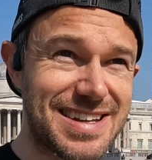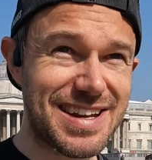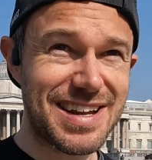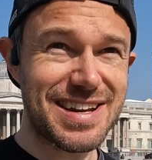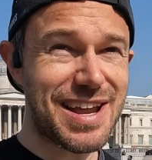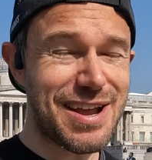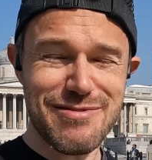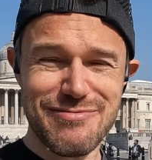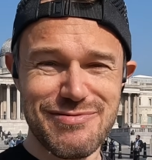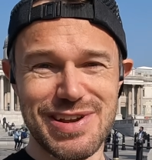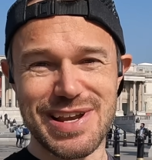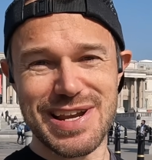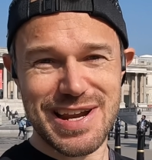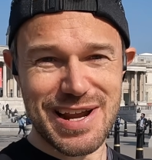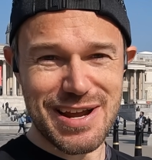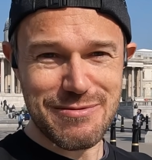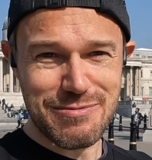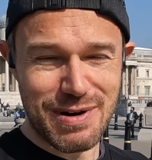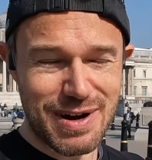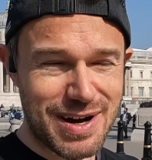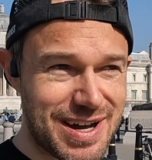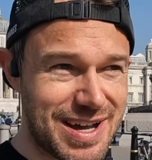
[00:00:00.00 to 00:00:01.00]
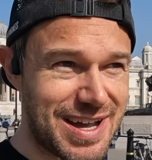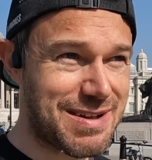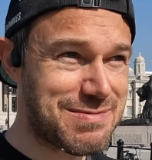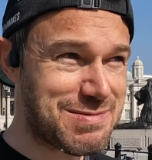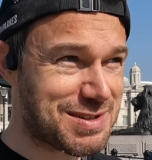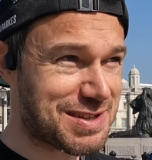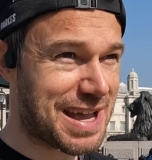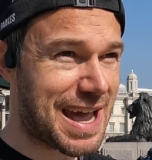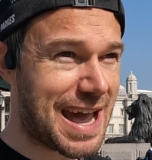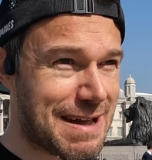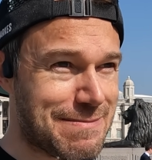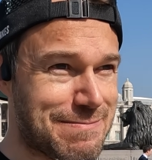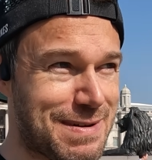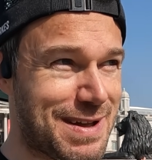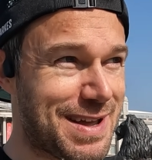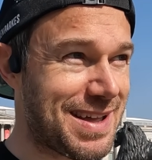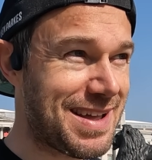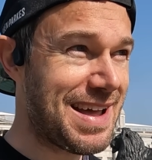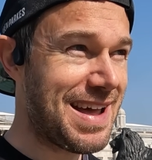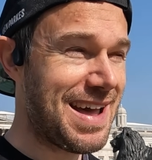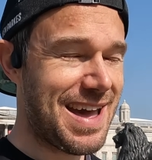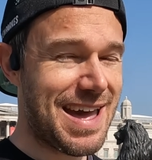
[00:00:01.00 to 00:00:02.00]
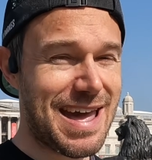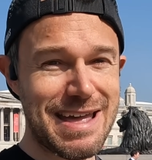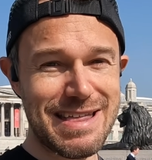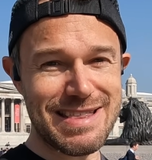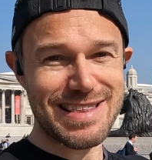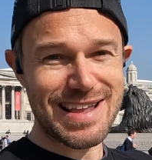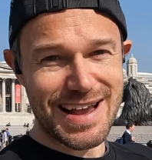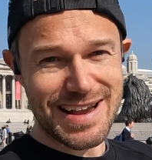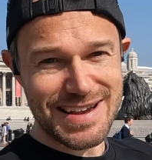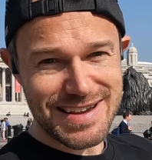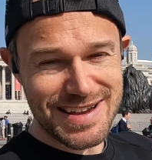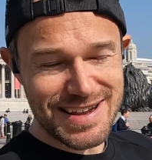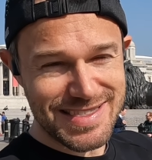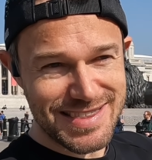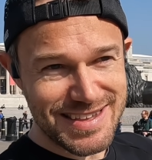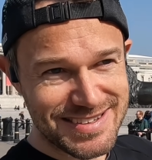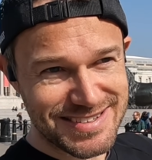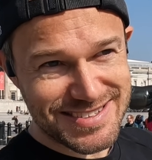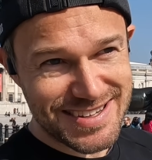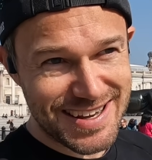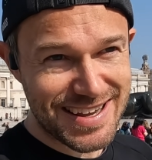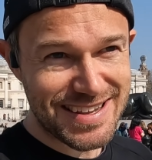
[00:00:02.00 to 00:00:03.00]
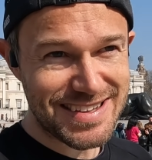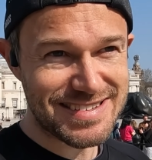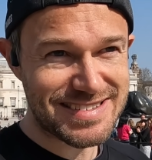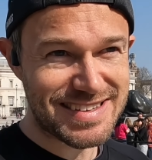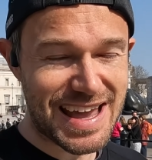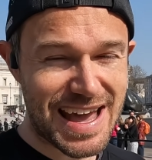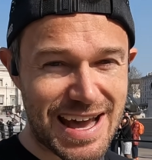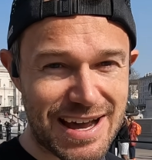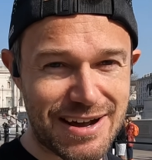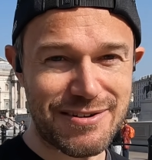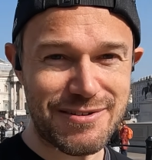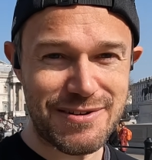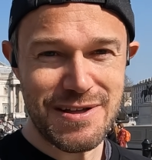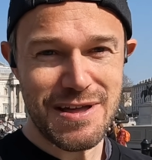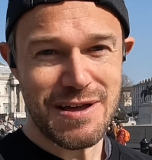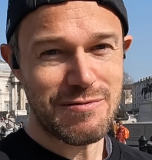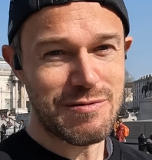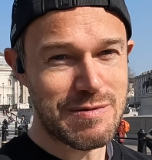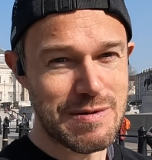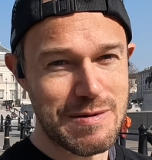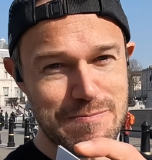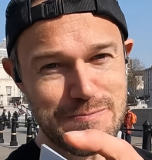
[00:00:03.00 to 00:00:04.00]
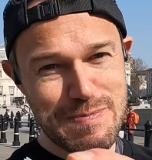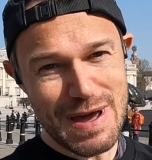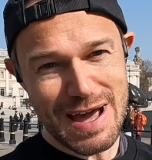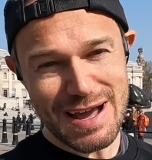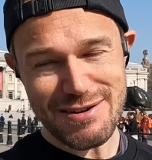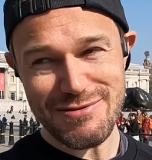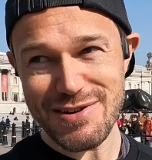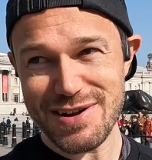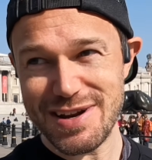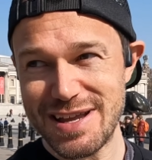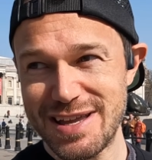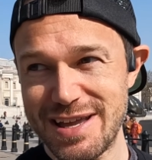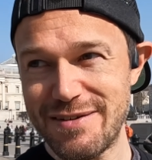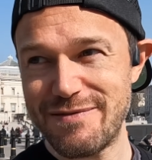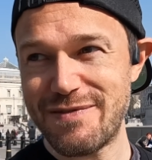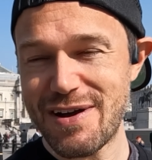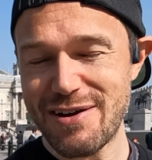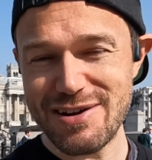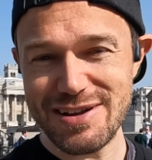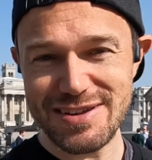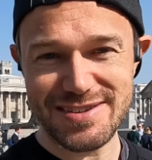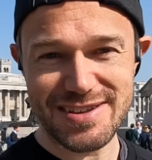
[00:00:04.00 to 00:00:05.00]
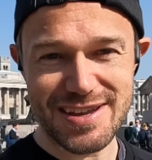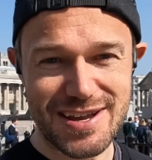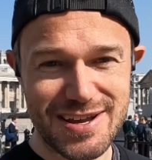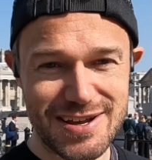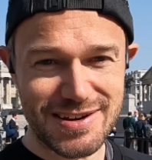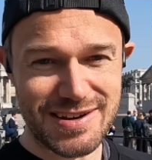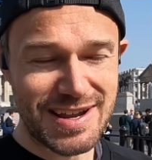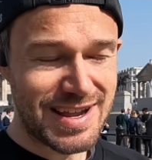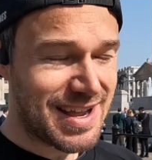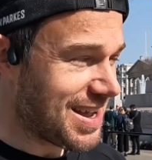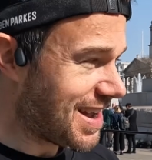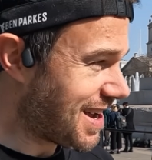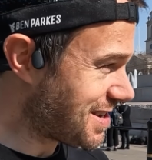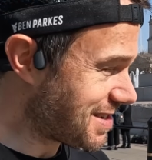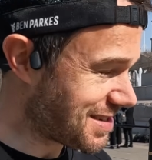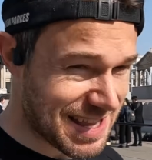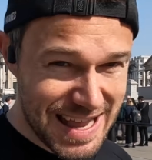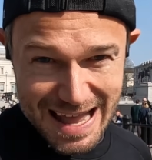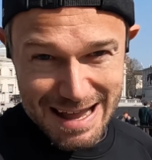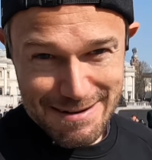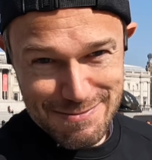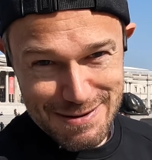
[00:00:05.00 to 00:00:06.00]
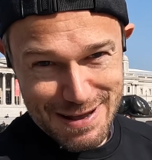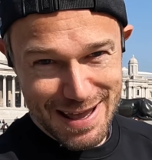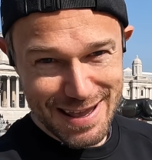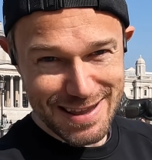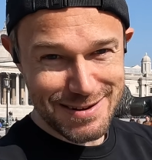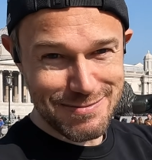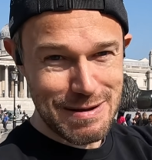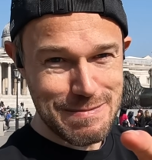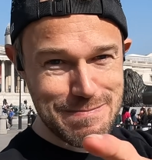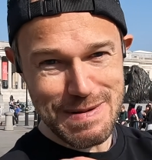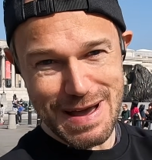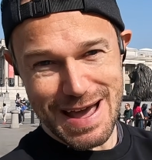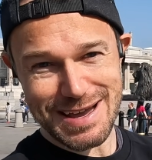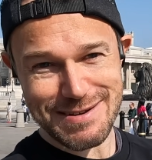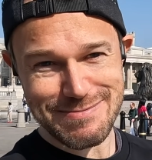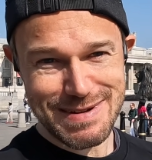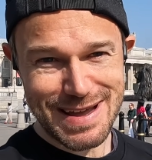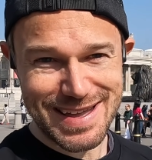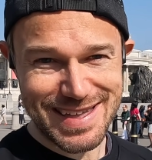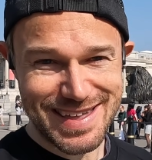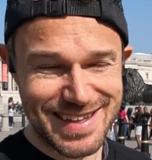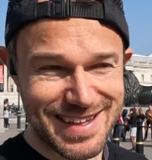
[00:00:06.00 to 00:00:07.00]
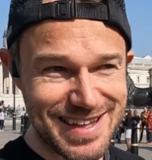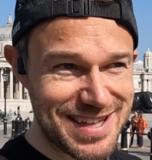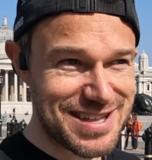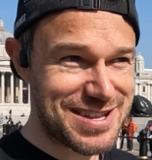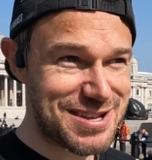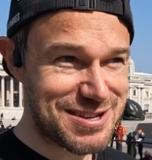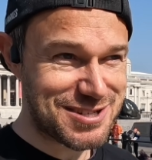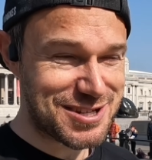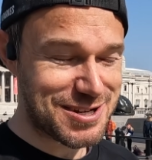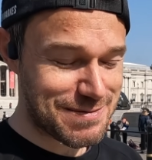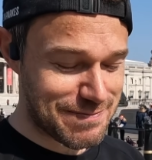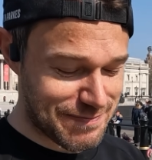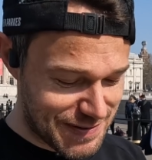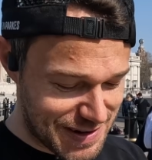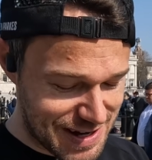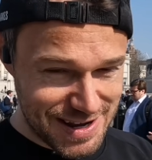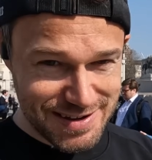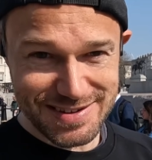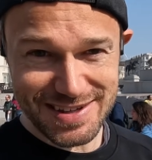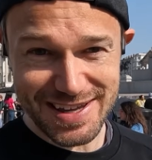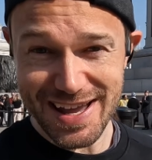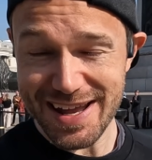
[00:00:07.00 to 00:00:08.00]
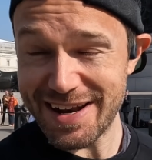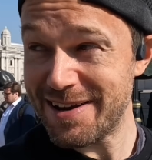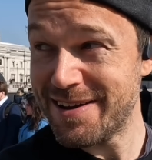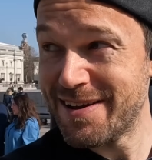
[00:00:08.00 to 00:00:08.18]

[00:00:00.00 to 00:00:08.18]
I don't really know why, I'm just happy in London, the sun's out, we'll be back running very soon, and just happy to be back making YouTube videos again.